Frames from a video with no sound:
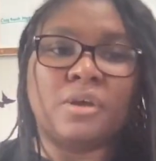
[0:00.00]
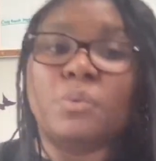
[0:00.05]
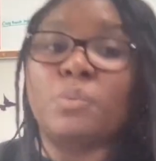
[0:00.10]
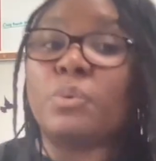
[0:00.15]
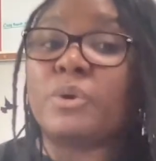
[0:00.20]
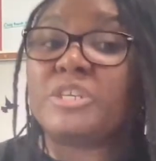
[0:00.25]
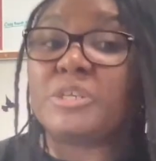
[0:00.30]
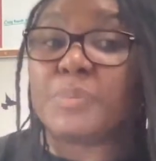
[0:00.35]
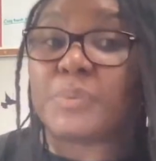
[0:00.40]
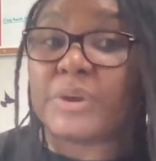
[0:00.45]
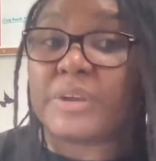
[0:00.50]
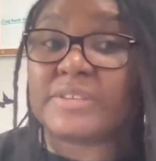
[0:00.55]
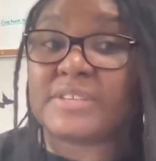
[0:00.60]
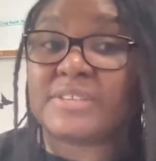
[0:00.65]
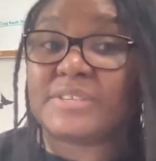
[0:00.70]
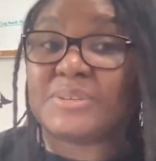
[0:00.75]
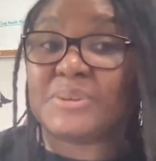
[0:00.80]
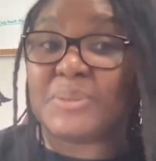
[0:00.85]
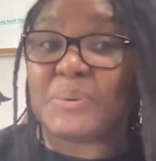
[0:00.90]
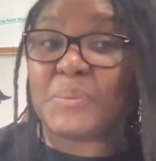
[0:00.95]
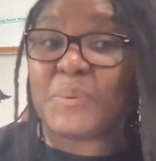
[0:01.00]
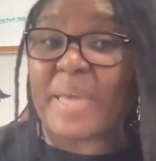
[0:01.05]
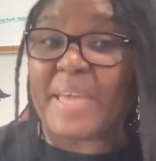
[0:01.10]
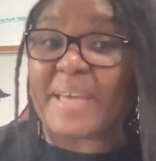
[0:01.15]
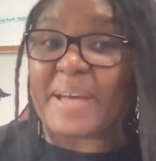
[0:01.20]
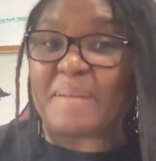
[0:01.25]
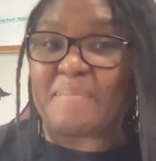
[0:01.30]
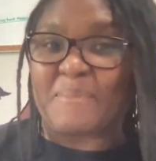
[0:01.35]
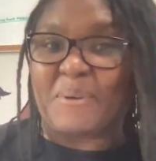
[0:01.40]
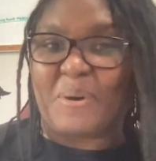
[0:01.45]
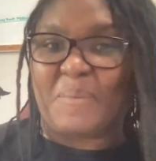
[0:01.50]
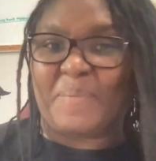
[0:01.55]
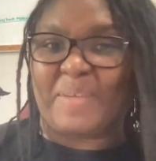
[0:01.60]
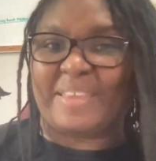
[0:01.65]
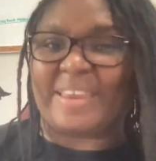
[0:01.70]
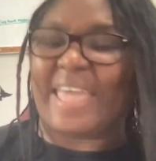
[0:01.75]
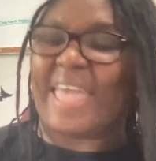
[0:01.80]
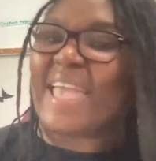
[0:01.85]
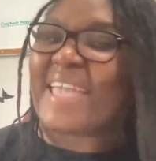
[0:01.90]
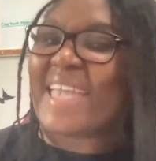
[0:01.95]
Which brings us to the wake-up
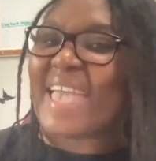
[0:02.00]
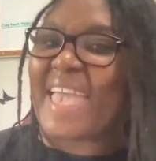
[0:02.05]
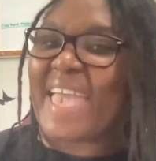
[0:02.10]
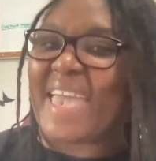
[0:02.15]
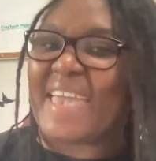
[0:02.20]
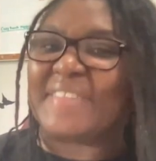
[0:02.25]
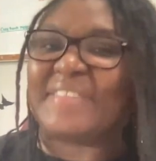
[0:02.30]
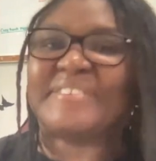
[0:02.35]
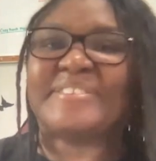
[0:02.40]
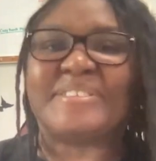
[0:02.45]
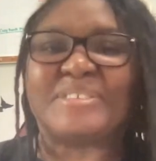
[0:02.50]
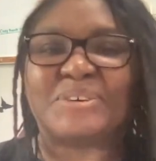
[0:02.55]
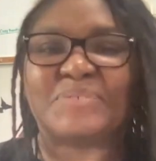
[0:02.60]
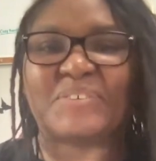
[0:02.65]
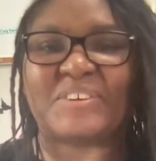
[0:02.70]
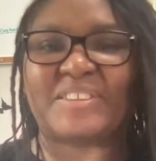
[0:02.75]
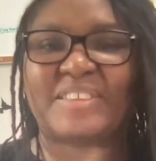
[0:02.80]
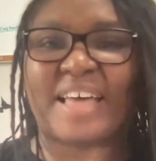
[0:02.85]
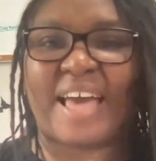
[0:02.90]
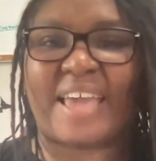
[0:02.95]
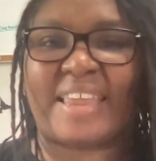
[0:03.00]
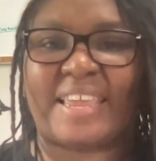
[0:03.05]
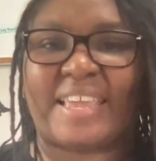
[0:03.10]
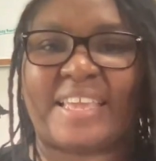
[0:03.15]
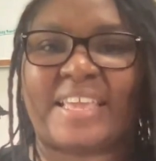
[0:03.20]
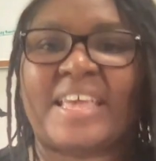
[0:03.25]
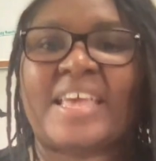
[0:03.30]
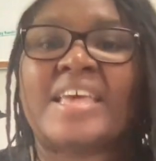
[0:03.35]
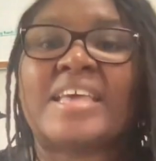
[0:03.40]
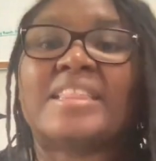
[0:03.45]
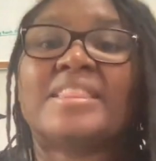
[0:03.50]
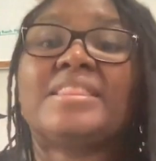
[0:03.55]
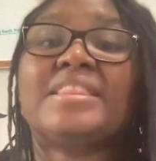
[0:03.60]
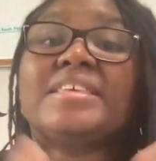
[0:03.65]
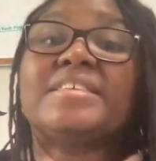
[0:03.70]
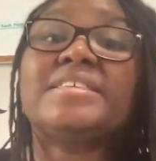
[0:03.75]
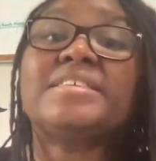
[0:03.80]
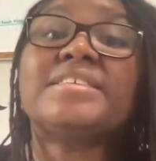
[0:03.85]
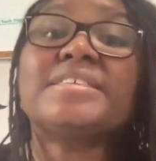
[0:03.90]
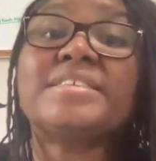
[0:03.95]
moment, aka the silver lining.
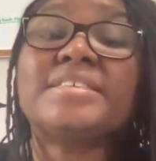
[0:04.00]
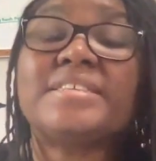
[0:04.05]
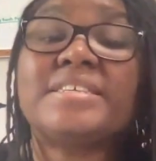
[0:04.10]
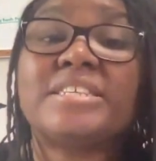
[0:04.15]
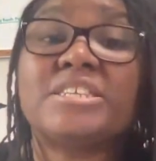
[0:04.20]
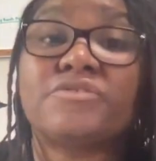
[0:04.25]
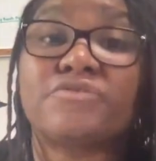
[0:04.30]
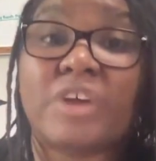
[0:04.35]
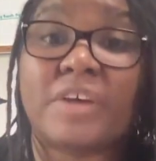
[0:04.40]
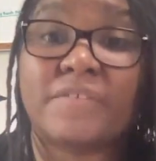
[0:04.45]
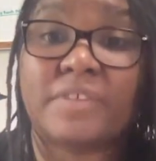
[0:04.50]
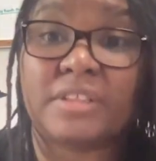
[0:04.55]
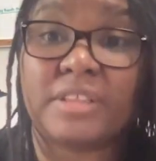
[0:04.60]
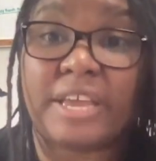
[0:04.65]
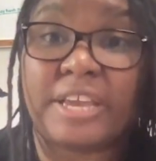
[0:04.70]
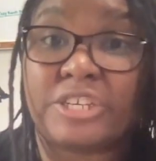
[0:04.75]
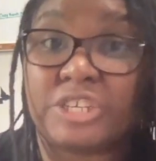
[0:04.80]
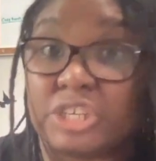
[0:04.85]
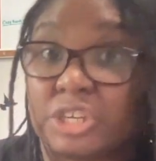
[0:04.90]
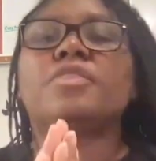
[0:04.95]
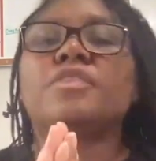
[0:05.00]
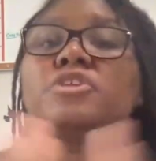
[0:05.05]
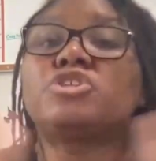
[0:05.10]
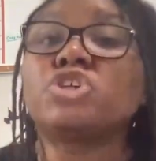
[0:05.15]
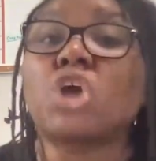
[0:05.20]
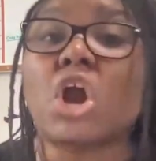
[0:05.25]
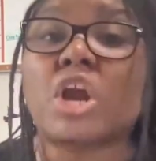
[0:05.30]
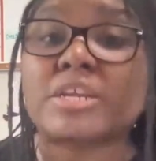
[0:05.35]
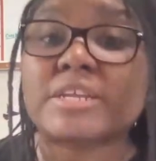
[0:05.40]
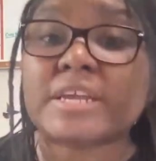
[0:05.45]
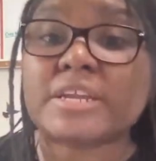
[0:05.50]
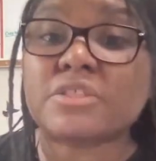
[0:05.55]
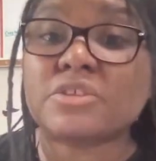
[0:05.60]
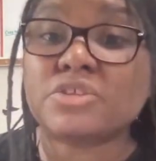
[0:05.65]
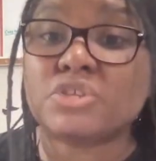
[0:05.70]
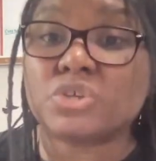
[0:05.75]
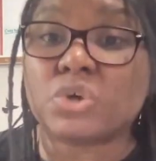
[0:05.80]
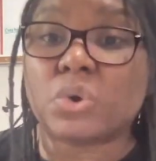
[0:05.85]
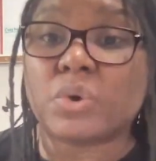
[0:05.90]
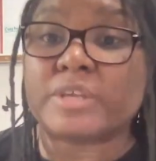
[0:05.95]
This is a scene of revelation. The dark night of the
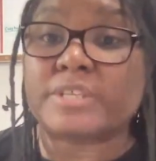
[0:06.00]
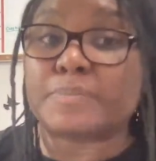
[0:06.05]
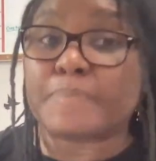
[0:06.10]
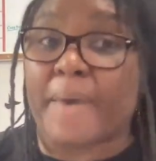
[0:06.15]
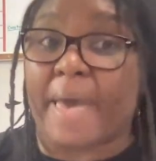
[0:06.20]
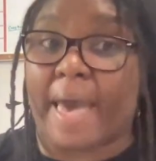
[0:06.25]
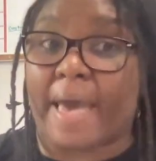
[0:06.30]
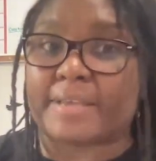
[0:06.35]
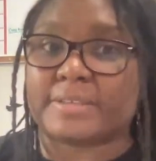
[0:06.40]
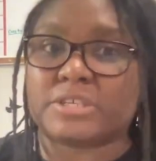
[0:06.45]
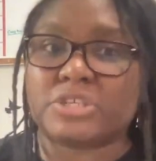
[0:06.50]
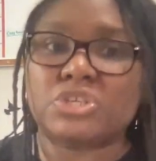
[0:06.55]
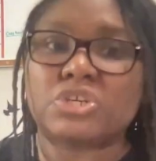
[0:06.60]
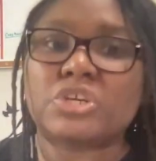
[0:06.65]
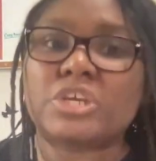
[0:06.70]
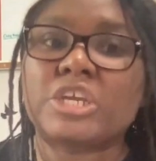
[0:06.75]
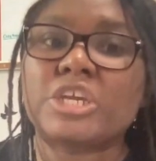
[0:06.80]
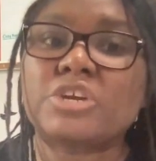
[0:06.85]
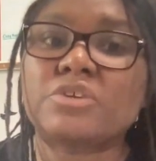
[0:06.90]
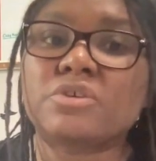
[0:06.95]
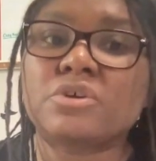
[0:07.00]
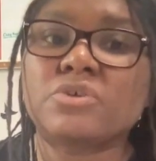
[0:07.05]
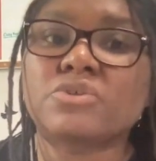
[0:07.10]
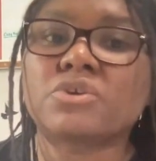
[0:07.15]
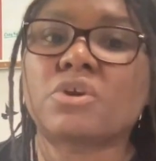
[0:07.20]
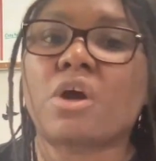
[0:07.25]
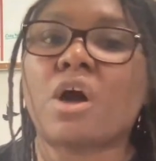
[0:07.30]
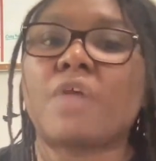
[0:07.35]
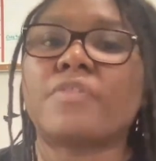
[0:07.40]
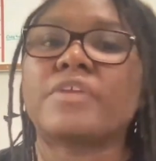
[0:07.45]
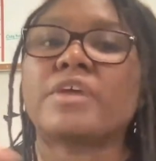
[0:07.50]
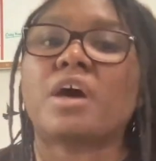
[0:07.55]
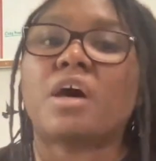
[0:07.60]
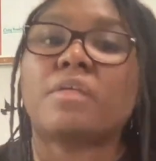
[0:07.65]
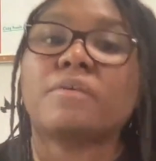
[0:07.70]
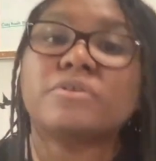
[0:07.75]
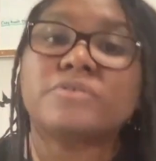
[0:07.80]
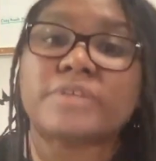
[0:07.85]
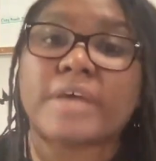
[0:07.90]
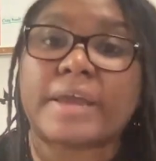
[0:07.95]
soul has passed and your heroes are on the
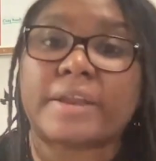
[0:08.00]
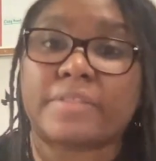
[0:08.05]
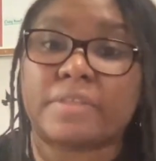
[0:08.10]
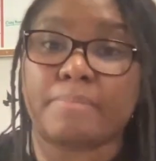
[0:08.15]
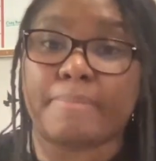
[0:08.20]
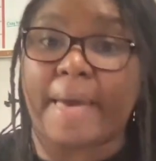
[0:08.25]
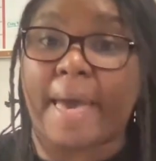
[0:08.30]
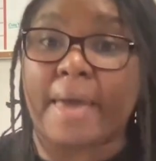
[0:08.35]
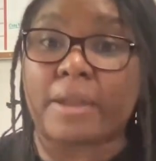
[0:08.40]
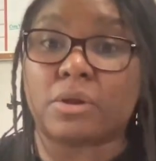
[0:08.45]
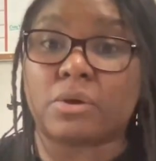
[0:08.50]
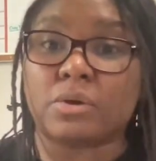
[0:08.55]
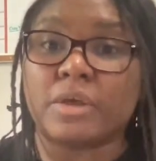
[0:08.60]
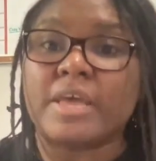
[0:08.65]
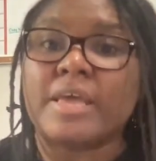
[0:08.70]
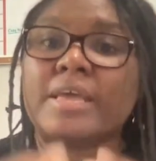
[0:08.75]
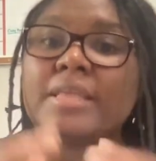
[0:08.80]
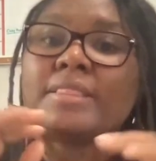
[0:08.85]
other side of the battle.